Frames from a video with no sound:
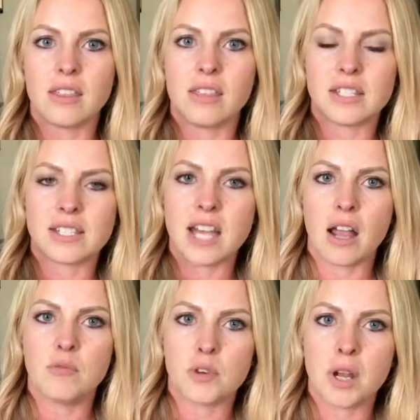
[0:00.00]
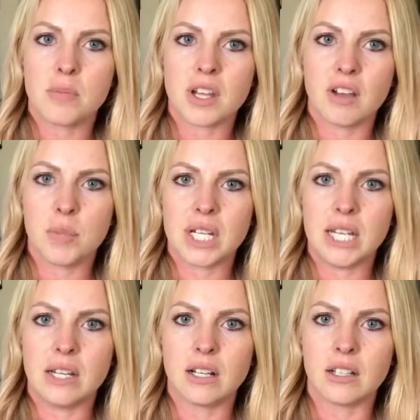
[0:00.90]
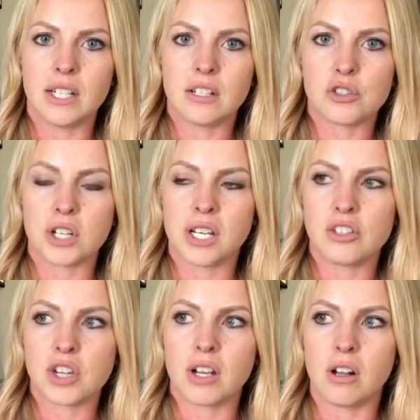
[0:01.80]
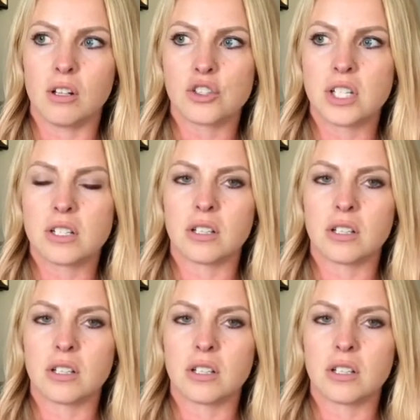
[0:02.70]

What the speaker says: this time frame that I've been eating clean and drinking Shakeology